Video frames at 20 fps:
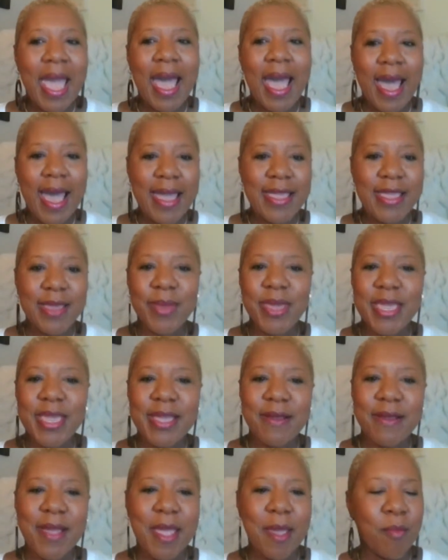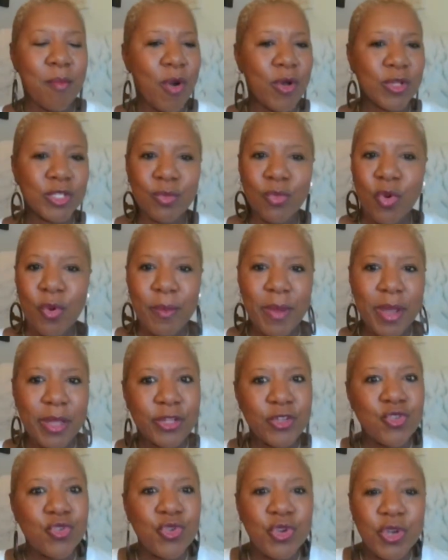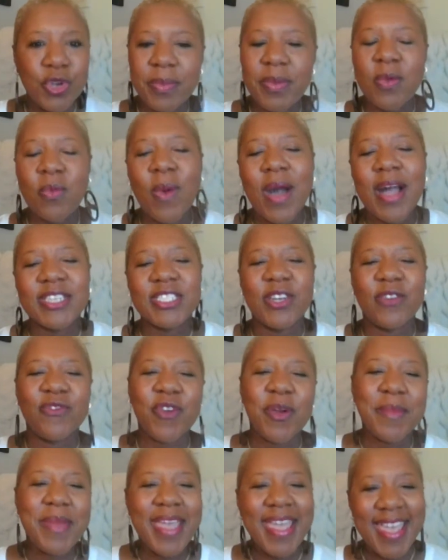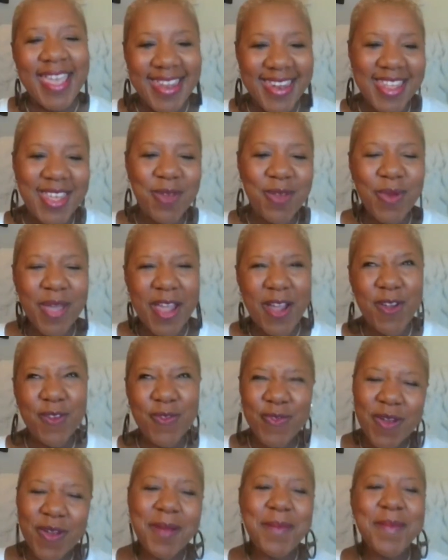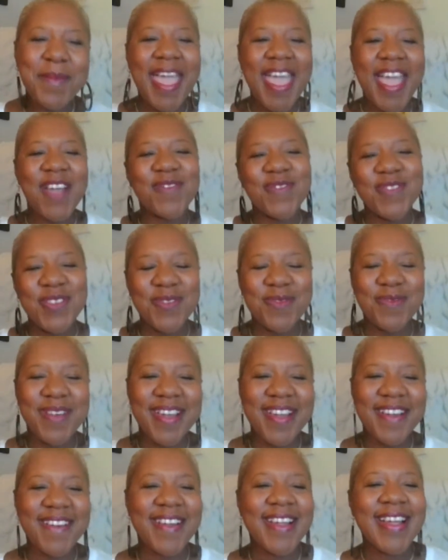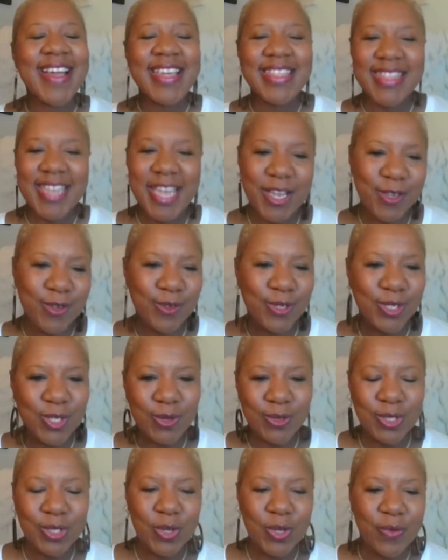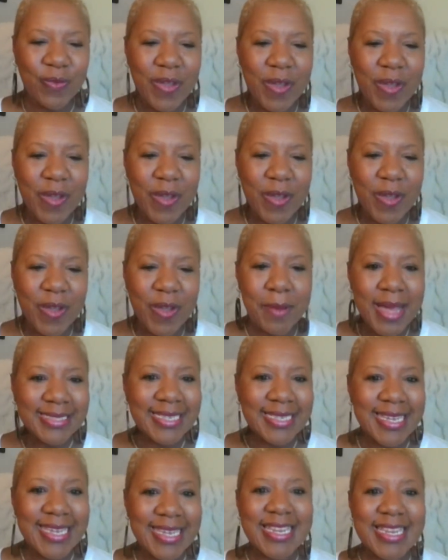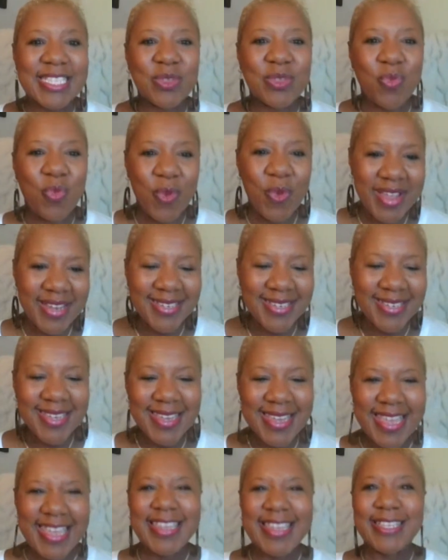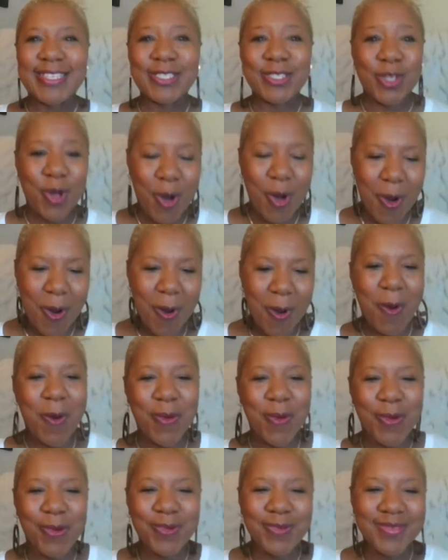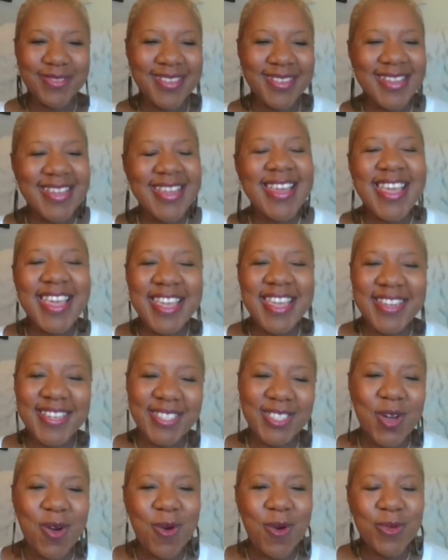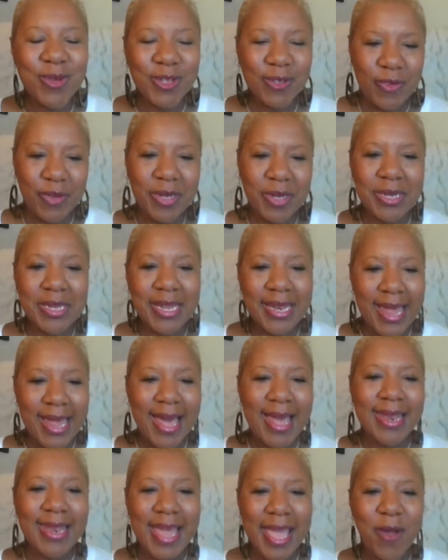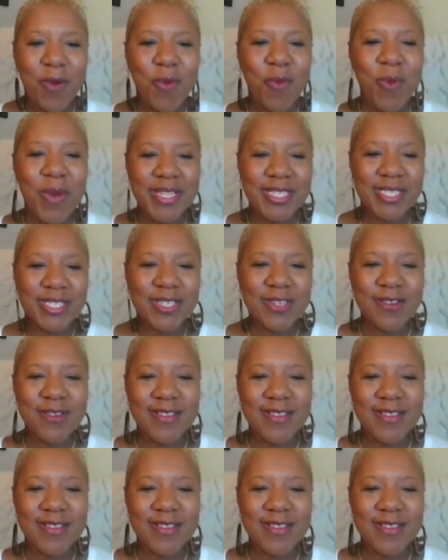I am here in Baltimore, Maryland. You could be watching from anywhere, from everywhere. Thank you so very much. It is windy, it is cold. It is cold. It's feeling a lot like winter.